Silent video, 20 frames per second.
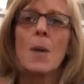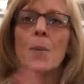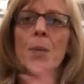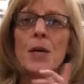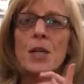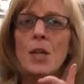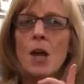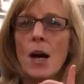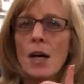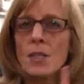
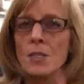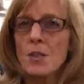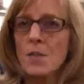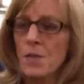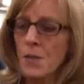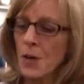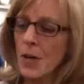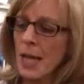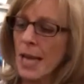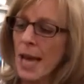But not to
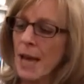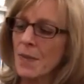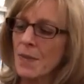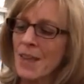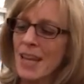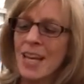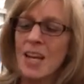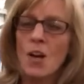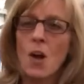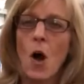forget
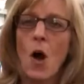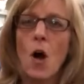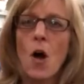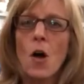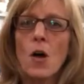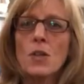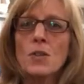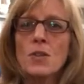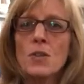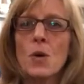that it
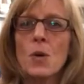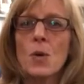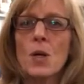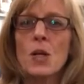also